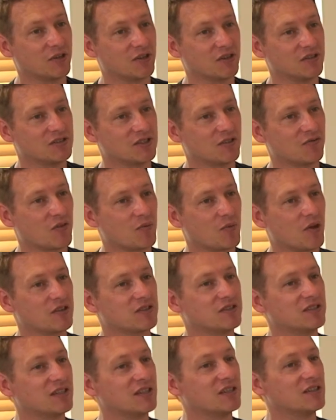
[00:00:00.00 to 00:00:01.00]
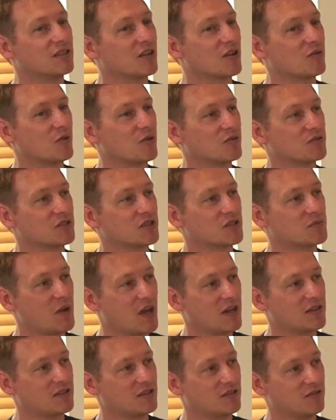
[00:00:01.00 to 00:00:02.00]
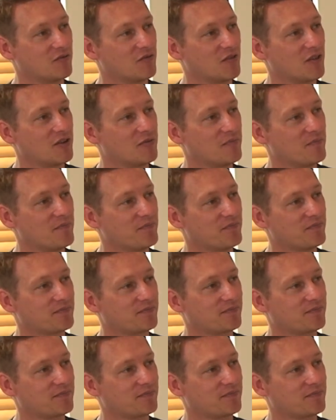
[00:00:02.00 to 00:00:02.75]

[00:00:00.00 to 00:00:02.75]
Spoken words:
because if the person didn't know what was expected of them,